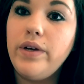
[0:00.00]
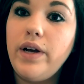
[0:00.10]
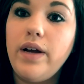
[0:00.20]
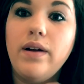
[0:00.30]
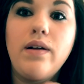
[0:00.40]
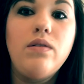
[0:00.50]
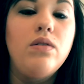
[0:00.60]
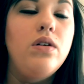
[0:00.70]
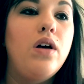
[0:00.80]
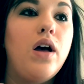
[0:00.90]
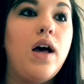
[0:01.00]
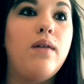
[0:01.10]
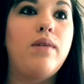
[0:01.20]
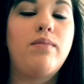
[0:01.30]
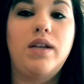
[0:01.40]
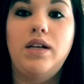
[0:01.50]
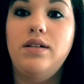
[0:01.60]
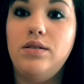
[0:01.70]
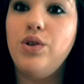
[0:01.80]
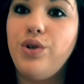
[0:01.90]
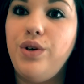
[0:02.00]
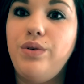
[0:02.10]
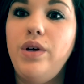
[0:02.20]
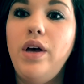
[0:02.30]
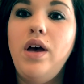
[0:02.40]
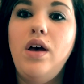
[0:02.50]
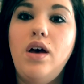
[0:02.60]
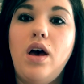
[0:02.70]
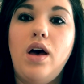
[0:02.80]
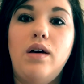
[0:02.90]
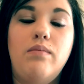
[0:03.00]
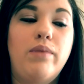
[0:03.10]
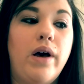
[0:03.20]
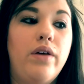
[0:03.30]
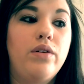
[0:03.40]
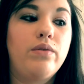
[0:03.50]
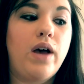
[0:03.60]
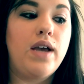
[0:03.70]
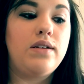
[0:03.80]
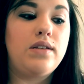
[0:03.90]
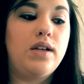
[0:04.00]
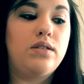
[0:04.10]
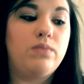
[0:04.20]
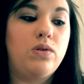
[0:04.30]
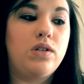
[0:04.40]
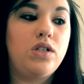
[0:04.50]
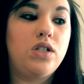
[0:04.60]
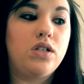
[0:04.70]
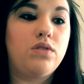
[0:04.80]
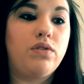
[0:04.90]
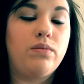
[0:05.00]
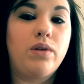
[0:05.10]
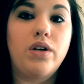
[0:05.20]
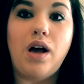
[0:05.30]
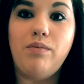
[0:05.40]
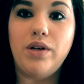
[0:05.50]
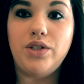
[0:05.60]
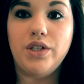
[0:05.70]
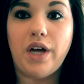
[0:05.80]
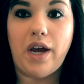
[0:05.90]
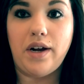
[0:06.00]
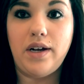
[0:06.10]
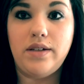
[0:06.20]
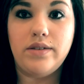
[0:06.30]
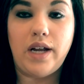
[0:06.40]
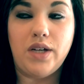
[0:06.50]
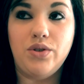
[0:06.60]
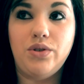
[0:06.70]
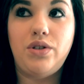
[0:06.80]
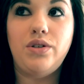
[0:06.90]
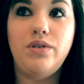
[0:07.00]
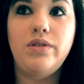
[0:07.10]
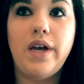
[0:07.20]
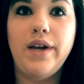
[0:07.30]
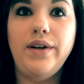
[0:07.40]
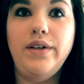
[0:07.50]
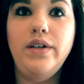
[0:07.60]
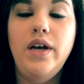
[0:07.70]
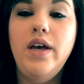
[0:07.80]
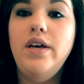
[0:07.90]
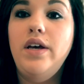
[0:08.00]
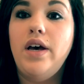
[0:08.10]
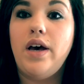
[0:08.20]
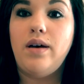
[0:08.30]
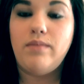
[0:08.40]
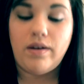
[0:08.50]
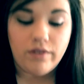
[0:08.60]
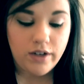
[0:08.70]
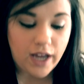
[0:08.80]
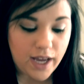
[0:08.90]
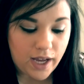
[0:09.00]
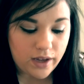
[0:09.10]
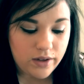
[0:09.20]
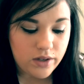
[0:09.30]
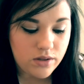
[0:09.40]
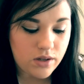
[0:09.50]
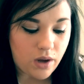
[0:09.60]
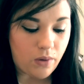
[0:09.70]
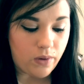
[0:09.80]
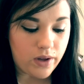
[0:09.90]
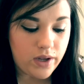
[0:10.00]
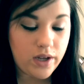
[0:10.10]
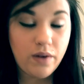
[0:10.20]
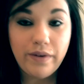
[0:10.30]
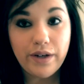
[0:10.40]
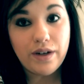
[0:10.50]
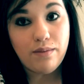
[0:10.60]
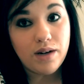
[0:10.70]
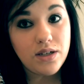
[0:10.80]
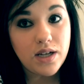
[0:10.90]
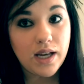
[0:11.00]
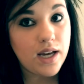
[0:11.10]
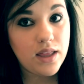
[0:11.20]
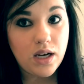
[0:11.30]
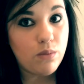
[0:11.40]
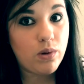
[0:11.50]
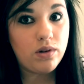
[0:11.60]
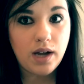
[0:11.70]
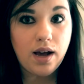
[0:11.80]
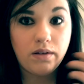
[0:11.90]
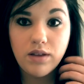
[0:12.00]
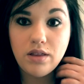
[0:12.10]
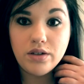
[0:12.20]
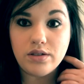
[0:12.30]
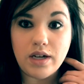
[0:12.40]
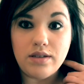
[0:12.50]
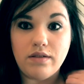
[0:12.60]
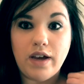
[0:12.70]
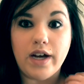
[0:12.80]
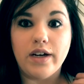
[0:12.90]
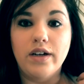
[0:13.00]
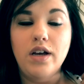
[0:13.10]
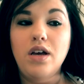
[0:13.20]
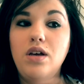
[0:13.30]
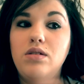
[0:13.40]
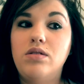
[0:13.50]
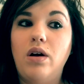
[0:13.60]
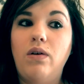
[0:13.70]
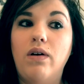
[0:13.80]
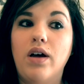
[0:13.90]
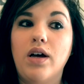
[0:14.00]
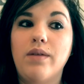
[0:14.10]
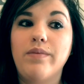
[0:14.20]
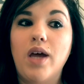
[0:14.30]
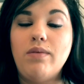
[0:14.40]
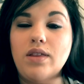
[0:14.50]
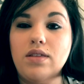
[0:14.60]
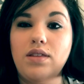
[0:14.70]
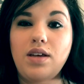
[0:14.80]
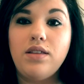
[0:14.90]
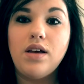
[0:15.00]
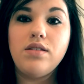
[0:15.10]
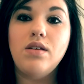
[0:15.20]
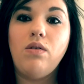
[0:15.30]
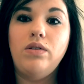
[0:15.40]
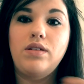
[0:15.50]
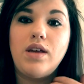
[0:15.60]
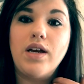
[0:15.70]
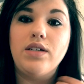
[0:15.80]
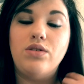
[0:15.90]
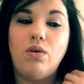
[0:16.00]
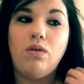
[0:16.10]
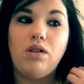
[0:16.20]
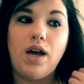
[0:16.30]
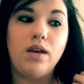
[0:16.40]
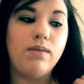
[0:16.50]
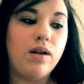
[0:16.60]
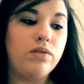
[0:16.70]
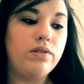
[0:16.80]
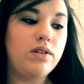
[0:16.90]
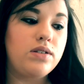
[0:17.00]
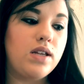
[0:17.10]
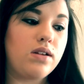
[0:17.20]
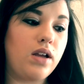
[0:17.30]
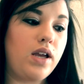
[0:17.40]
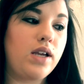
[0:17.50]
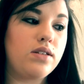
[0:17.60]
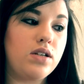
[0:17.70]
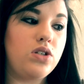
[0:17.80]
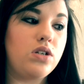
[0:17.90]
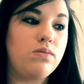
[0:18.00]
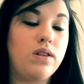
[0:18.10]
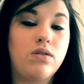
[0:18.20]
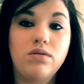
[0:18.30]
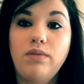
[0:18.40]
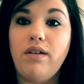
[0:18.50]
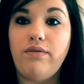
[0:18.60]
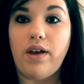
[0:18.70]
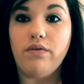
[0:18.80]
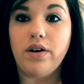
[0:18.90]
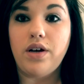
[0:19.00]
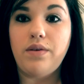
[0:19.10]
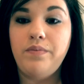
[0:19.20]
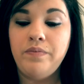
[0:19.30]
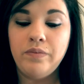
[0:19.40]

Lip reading: your hair out. I mean, it's glue. But otherwise, it's mostly just from not brushing your hair. It's natural to lose hair every day. So when you're not brushing it and then you pull it out, then there's tons of hair. So I think that's the only thing I don't like about glue extensions, but those are my favorite.